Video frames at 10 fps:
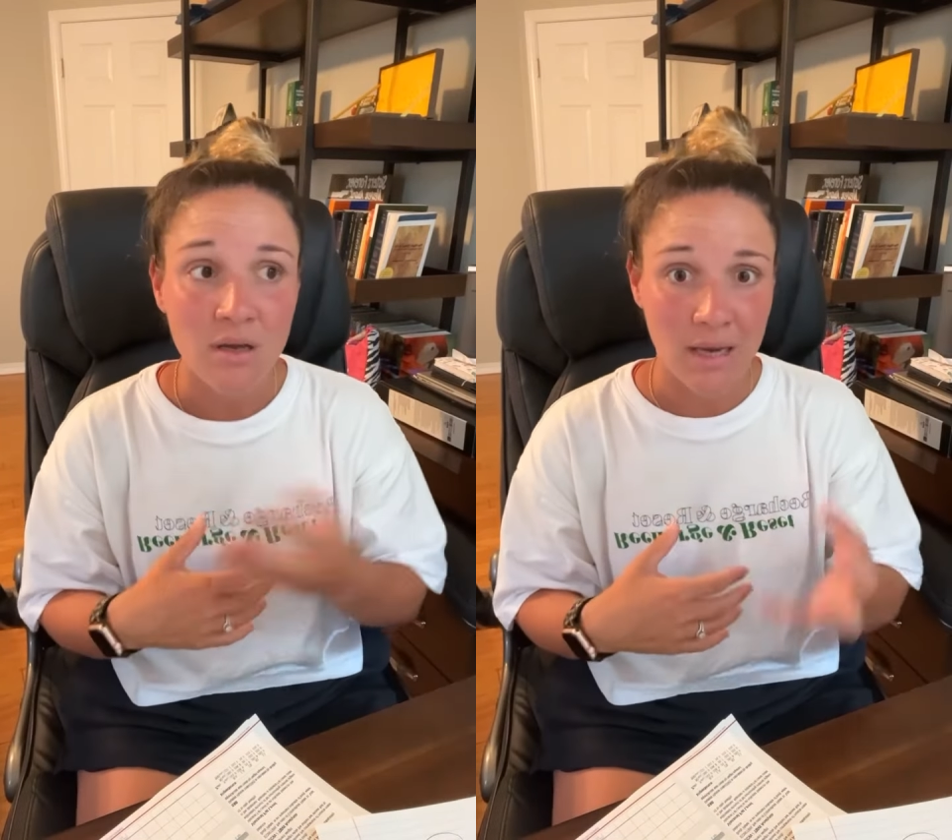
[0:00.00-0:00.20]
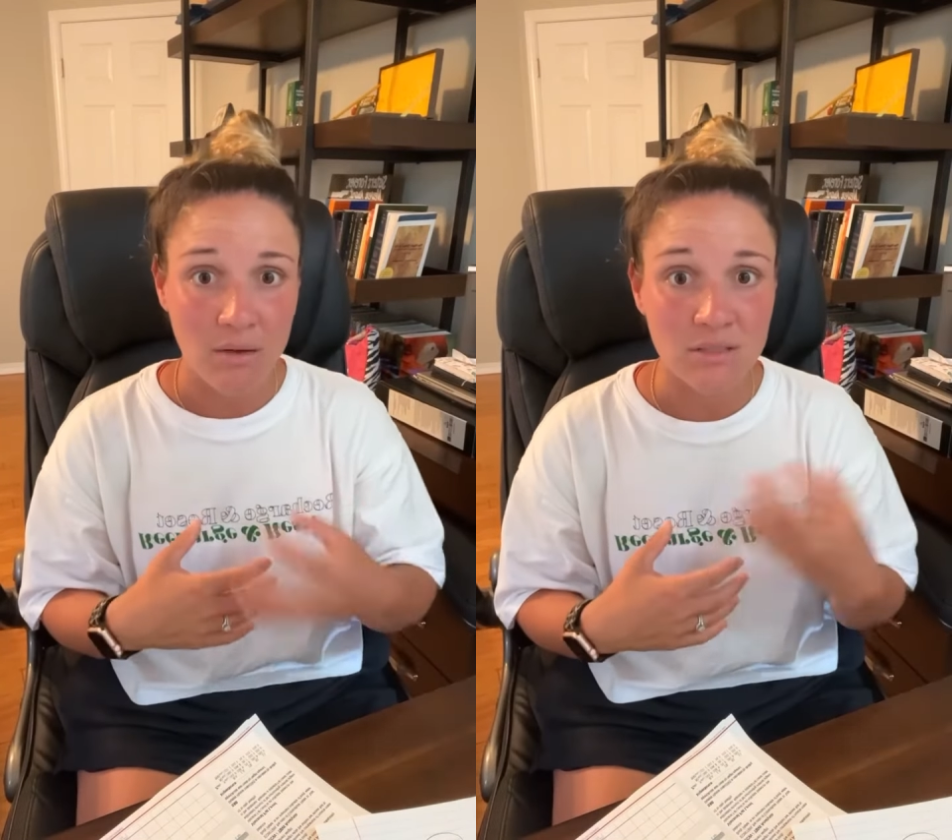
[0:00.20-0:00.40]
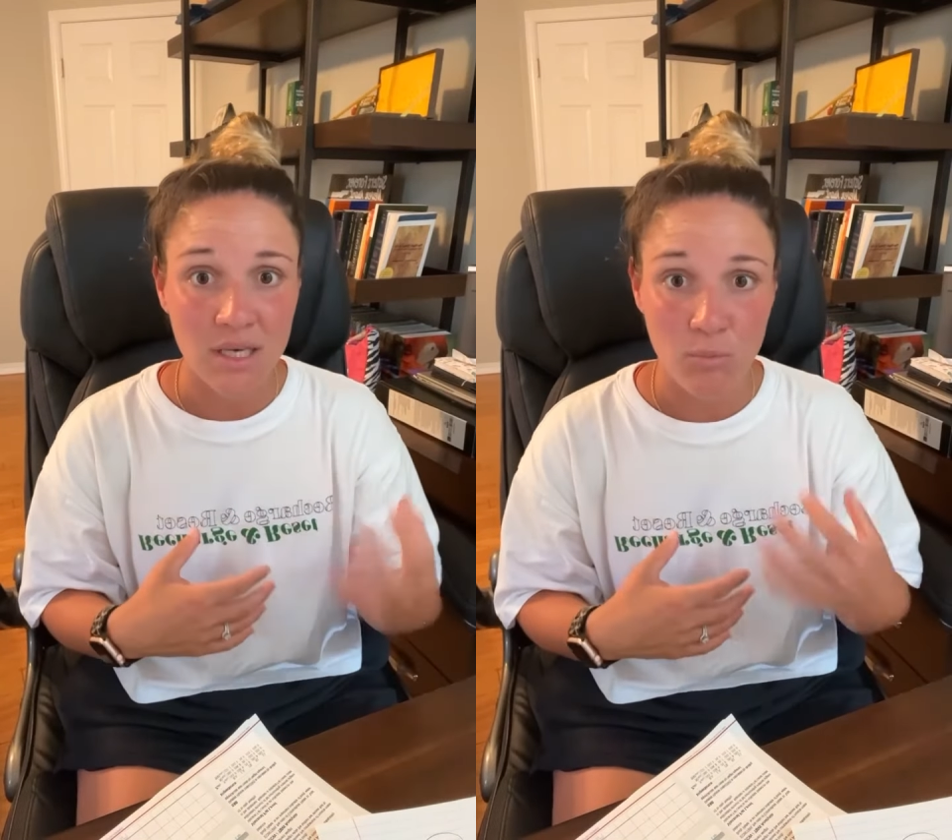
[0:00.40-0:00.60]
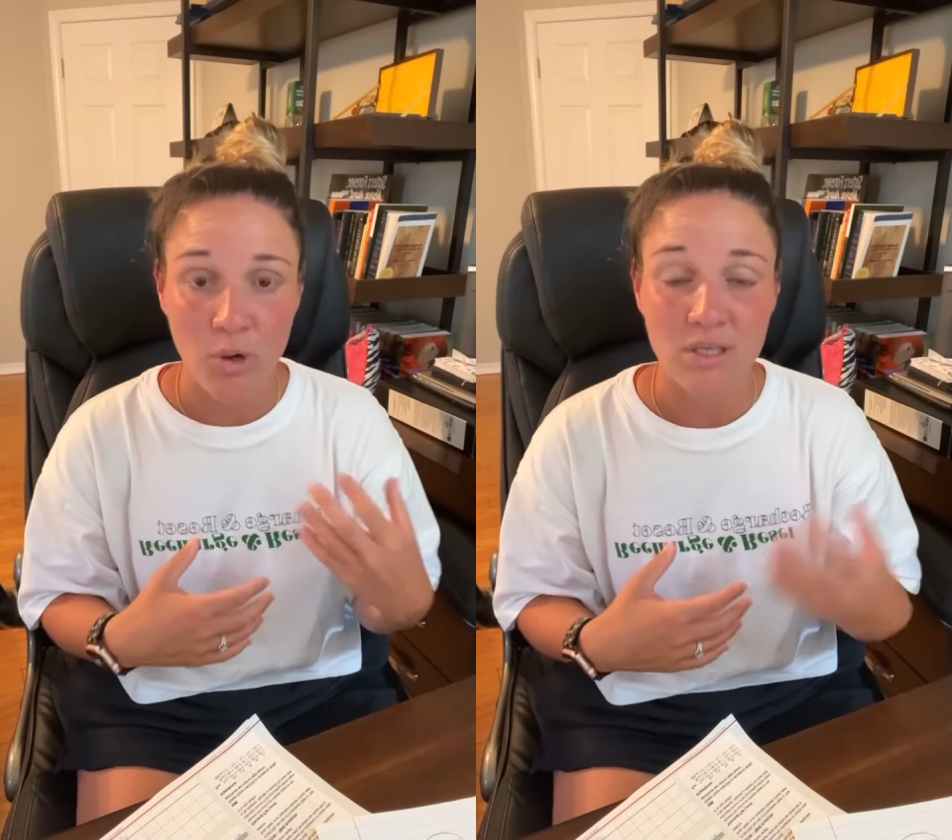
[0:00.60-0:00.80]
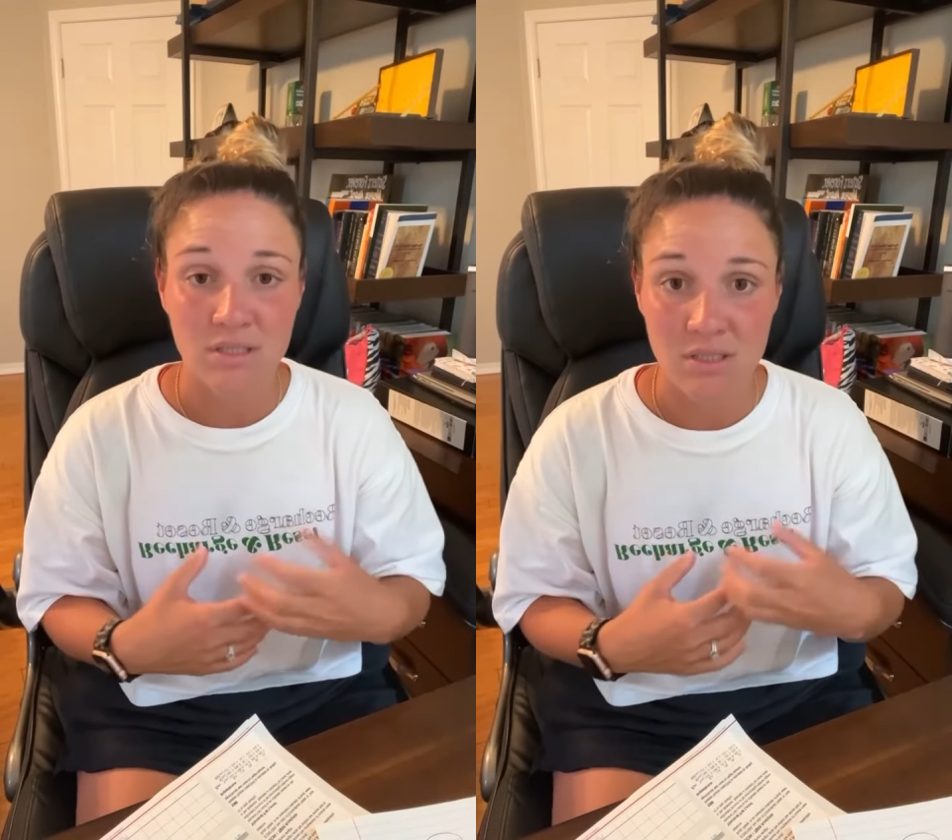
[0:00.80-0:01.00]
Now it's getting more
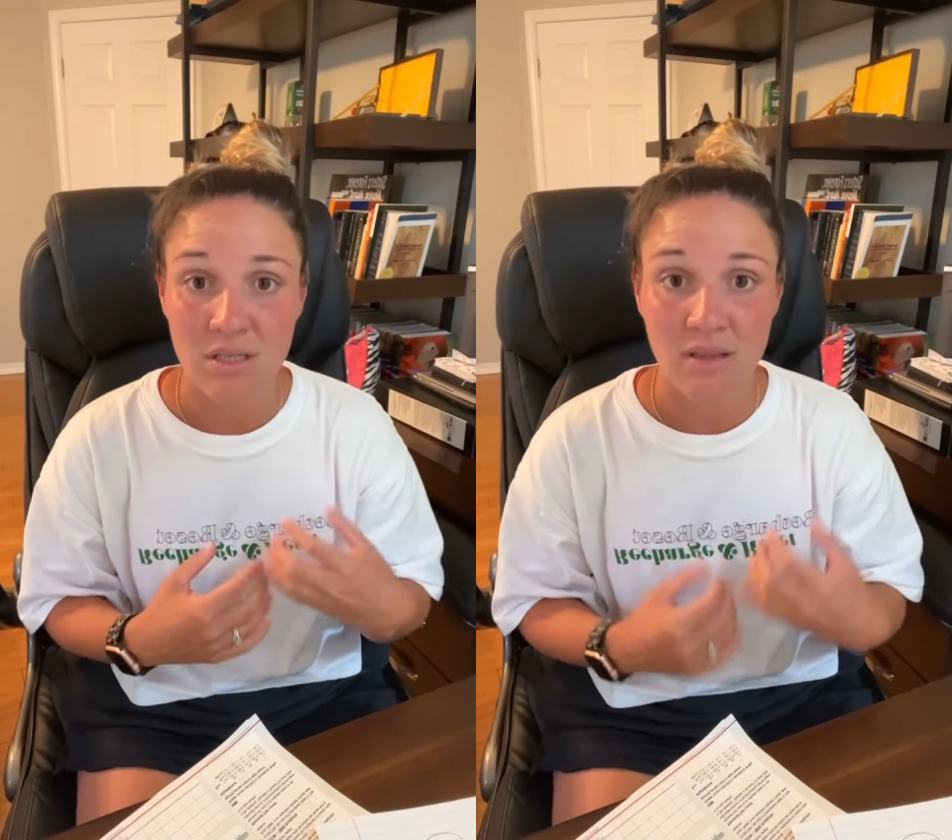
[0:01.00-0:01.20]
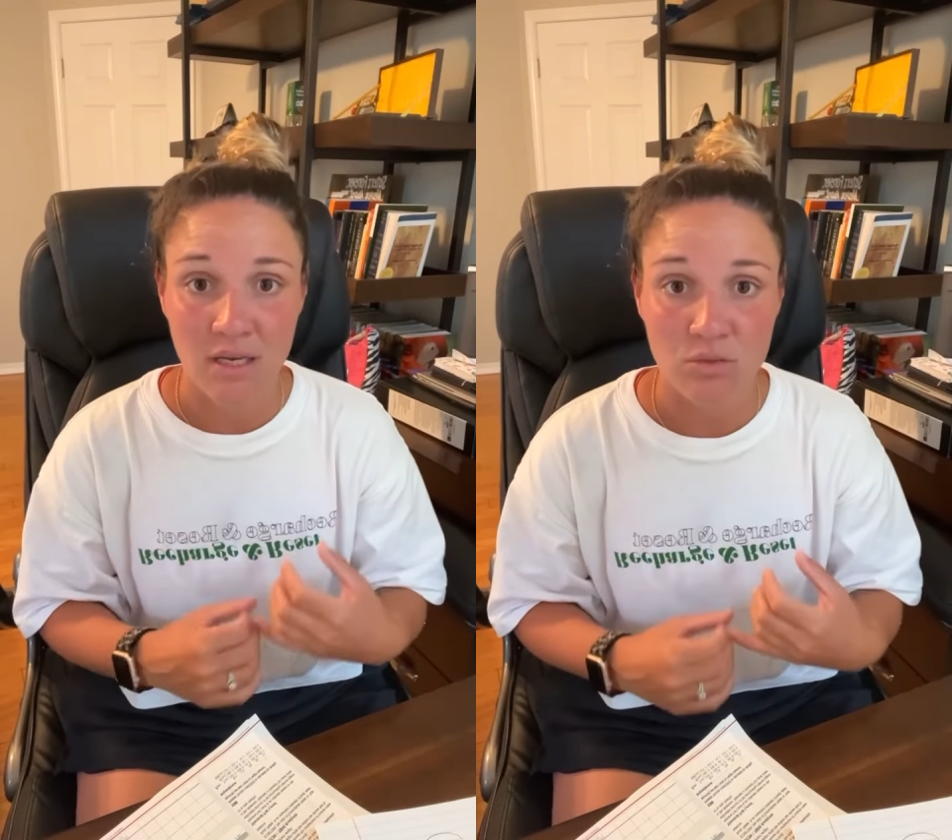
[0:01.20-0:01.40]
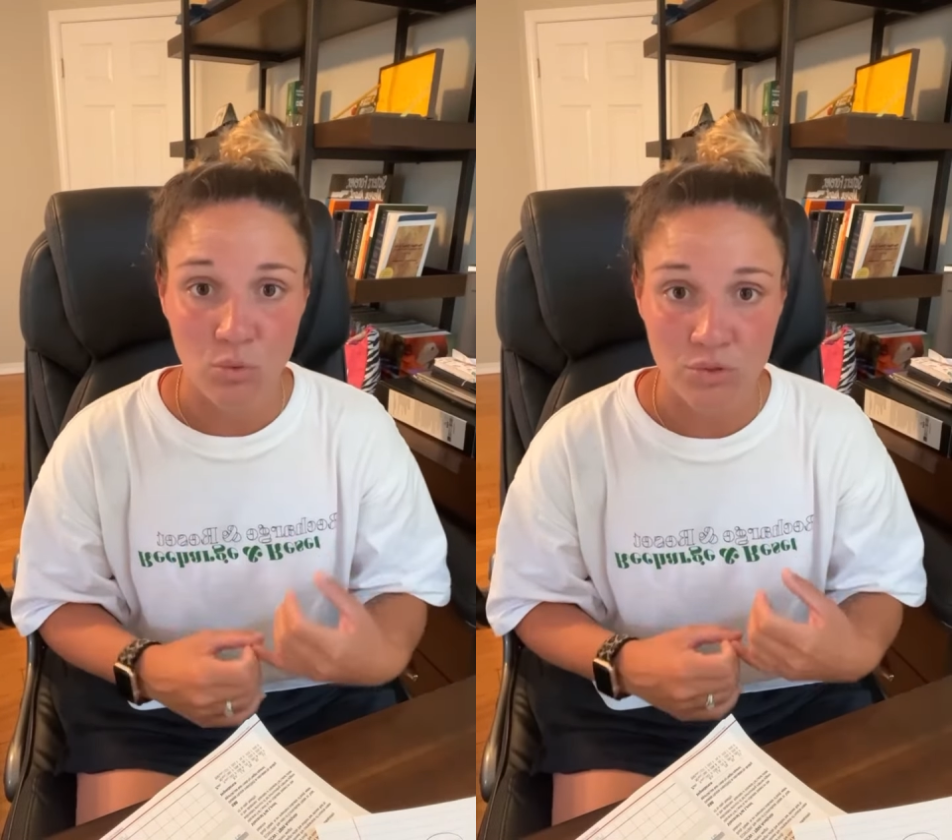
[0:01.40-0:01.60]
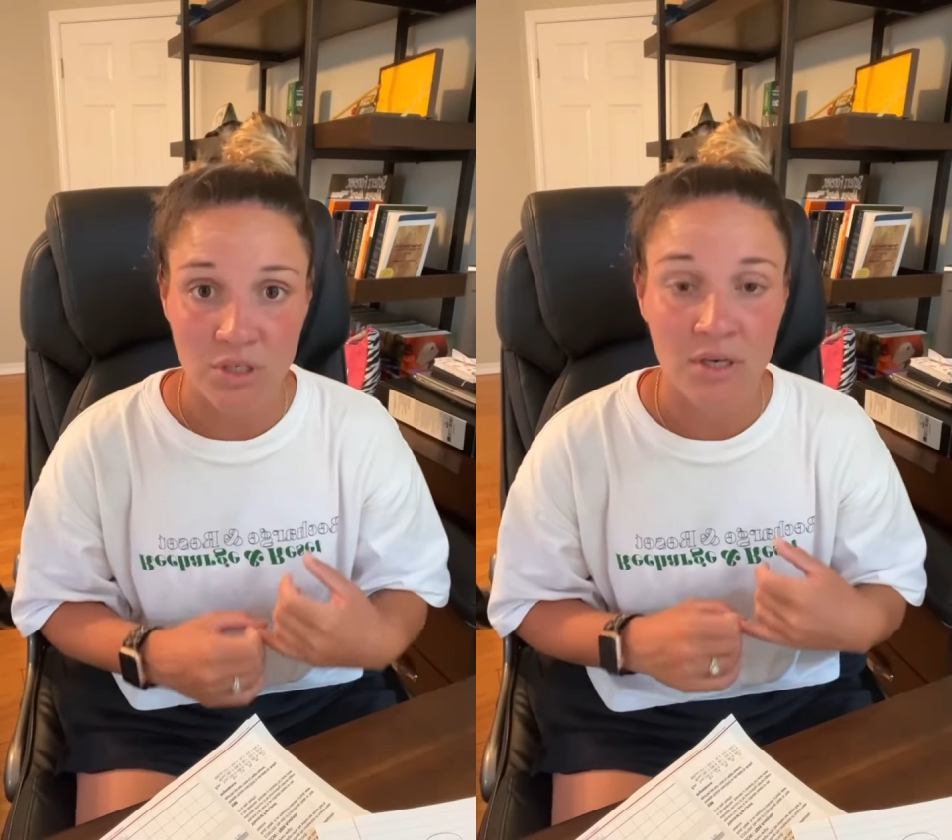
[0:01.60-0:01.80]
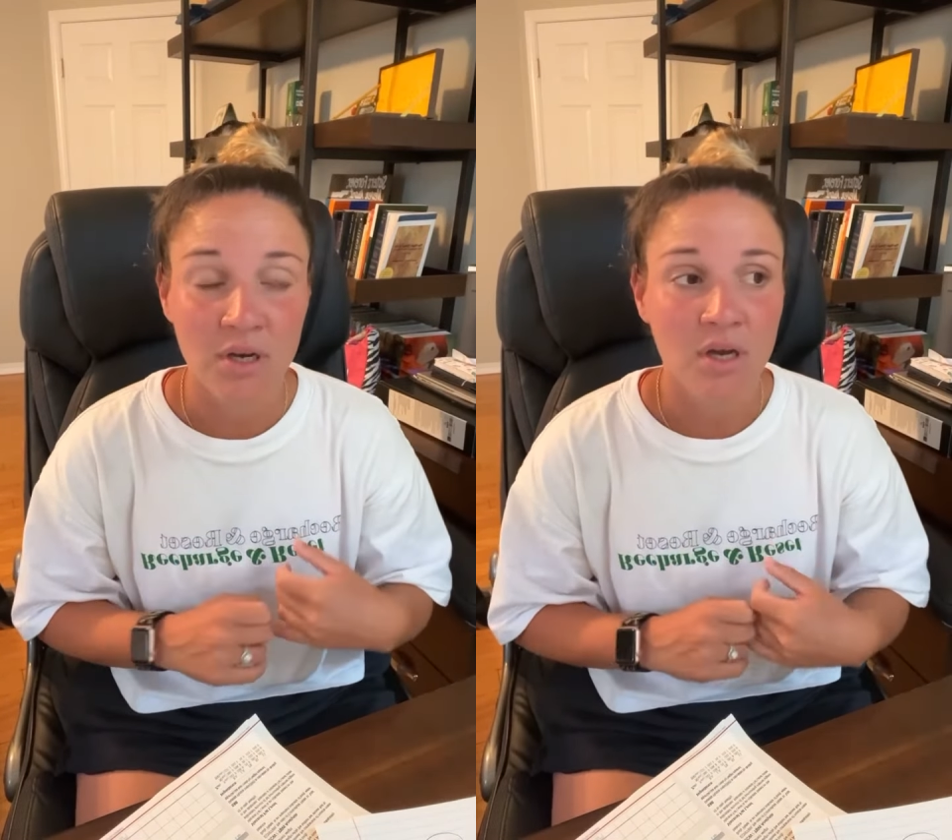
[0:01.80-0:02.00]
consistent that he's older.